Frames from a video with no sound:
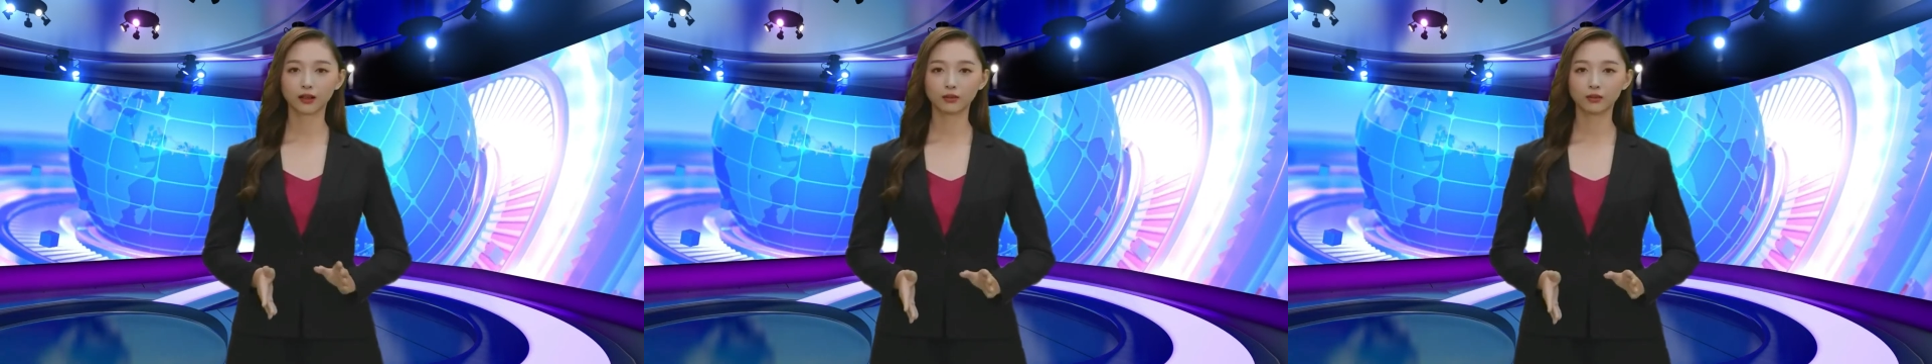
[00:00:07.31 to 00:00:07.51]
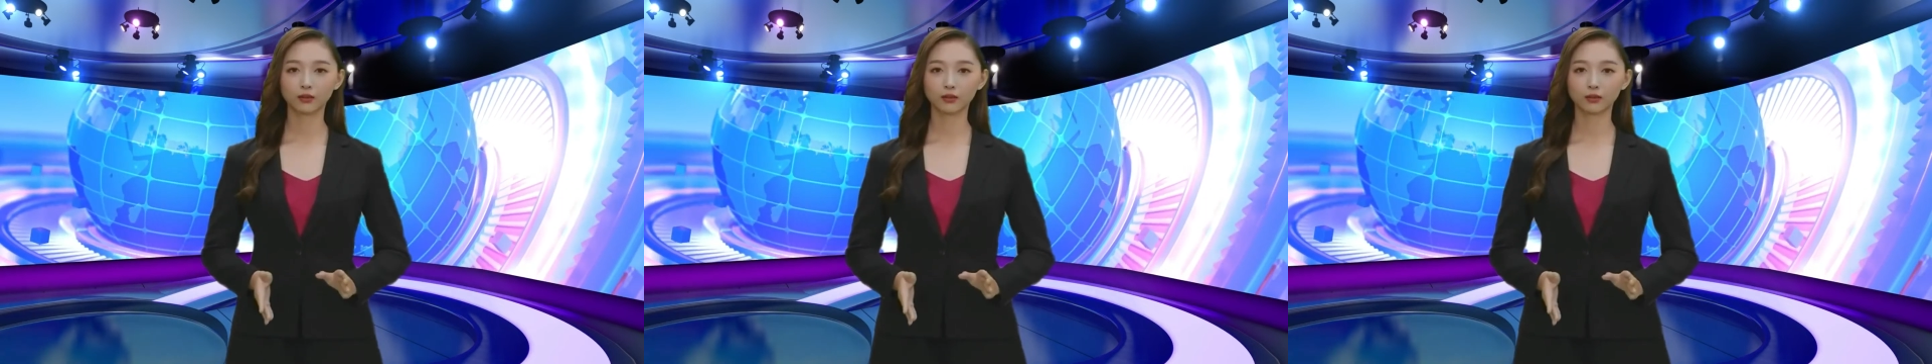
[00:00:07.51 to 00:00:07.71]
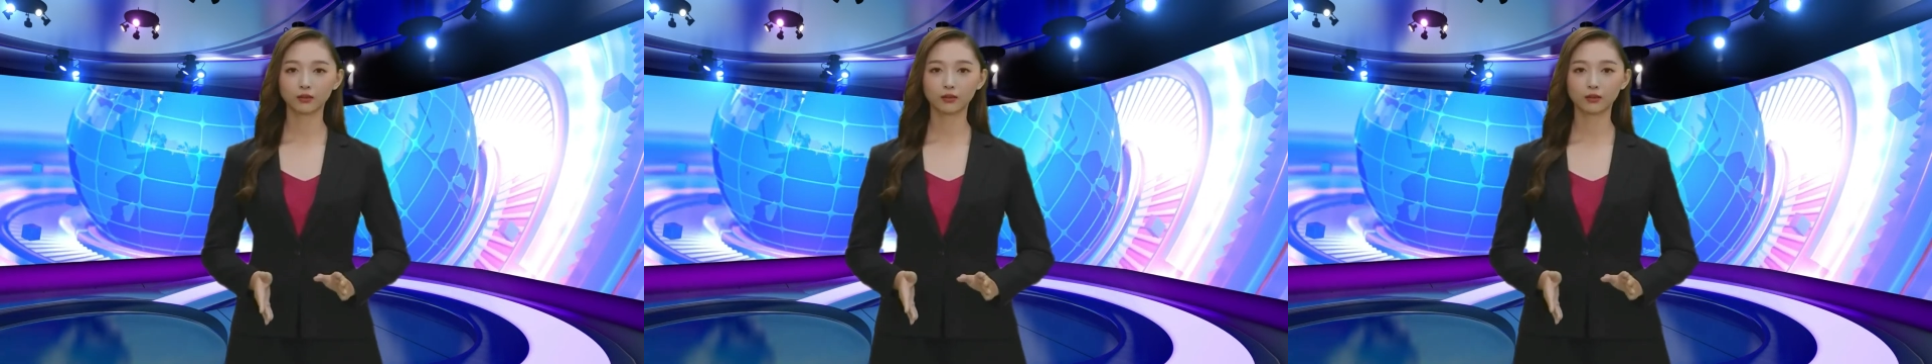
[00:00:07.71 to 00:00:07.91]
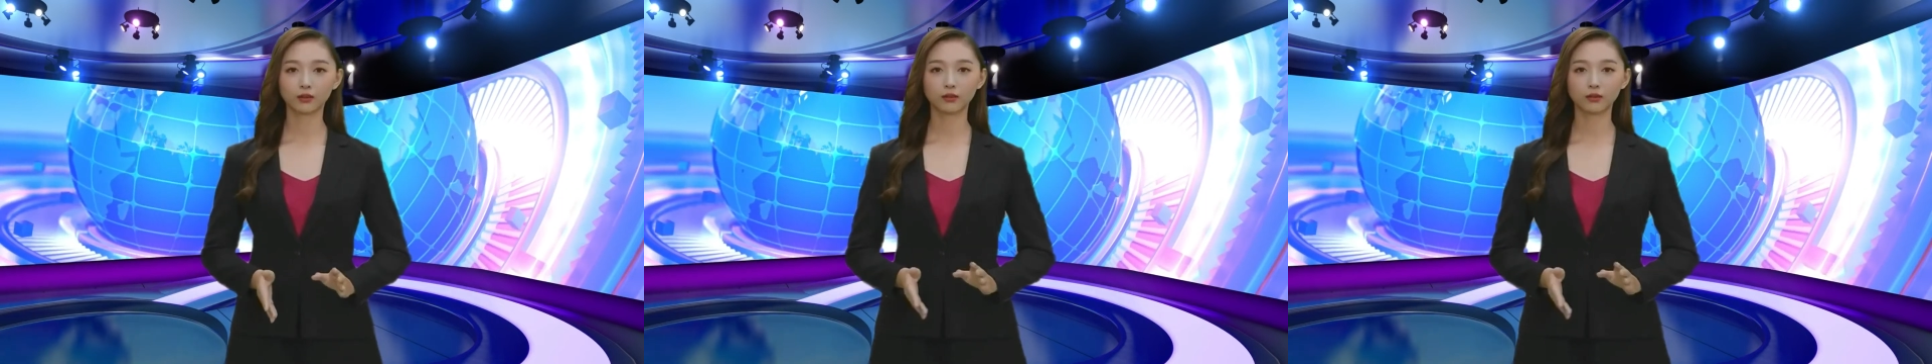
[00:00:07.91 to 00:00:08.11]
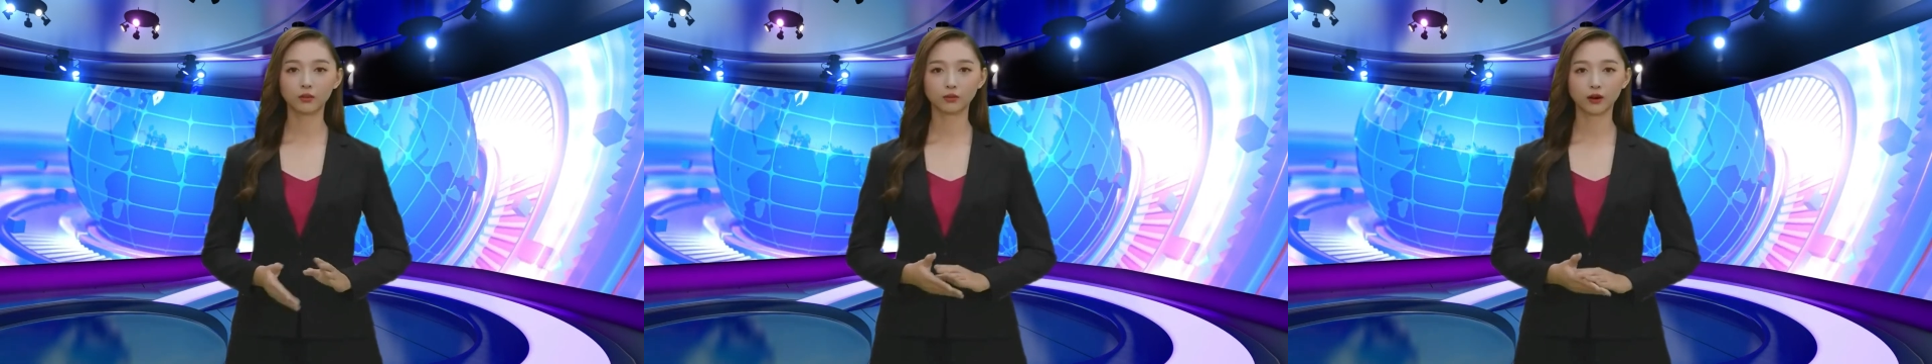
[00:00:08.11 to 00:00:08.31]
following.
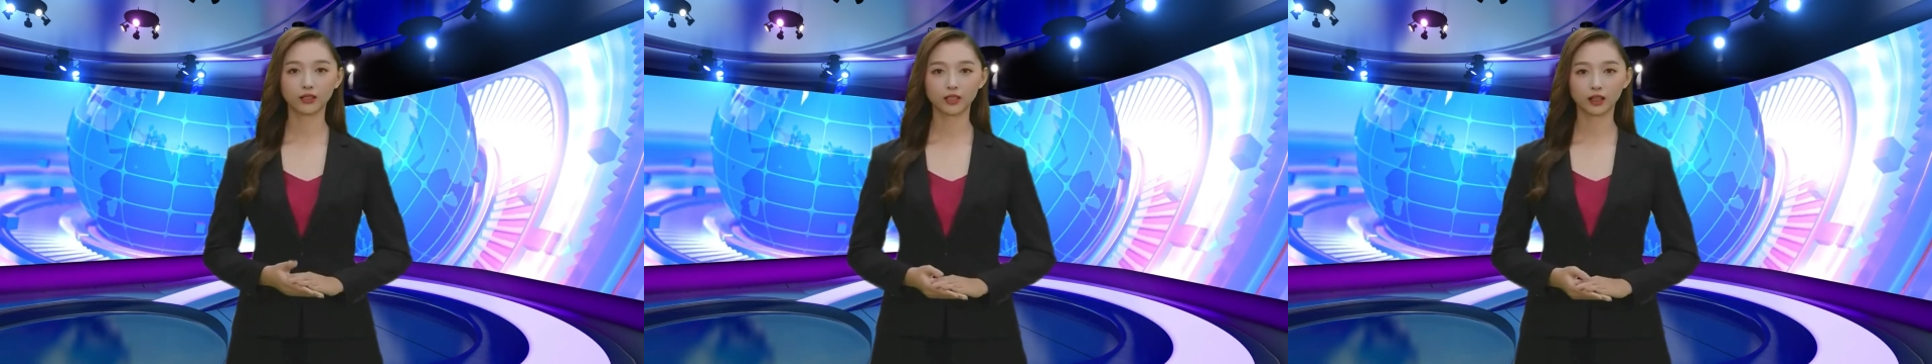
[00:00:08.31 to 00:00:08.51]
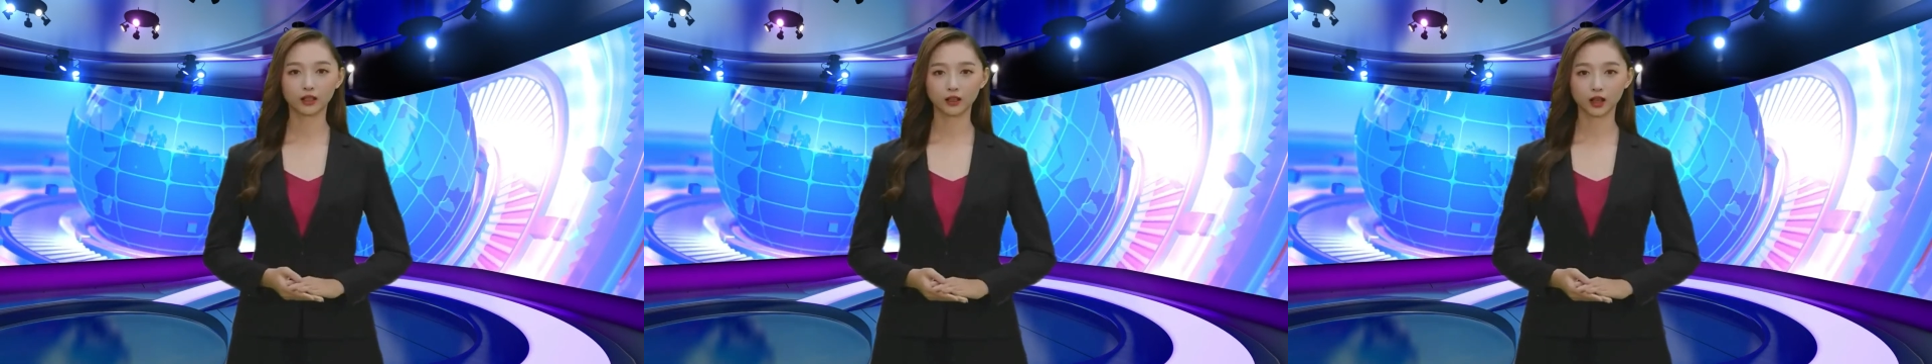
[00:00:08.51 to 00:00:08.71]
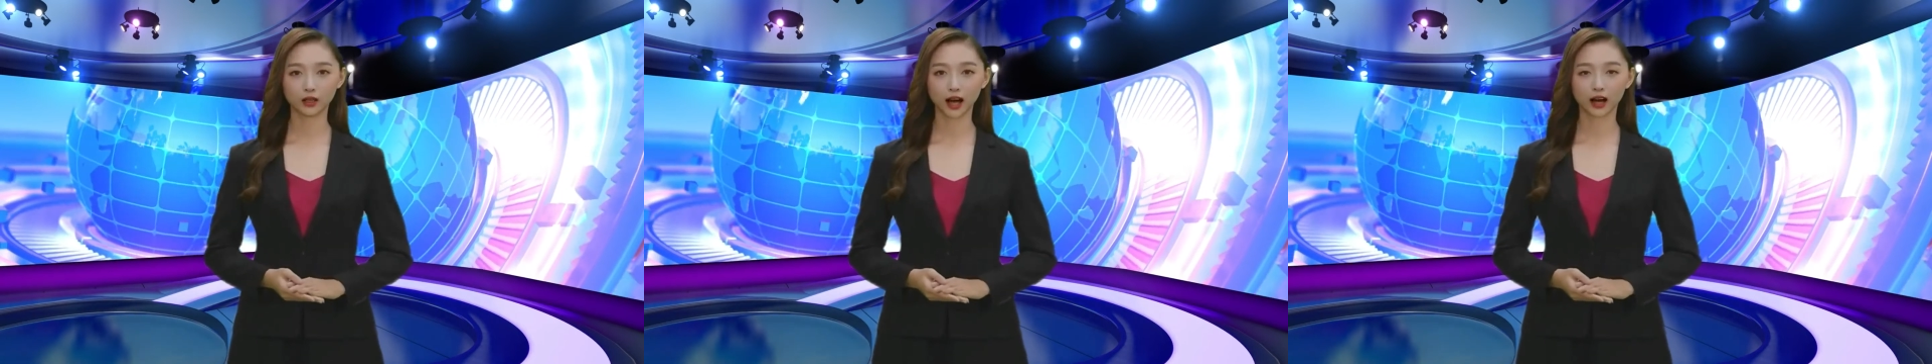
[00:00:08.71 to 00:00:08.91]
When actors get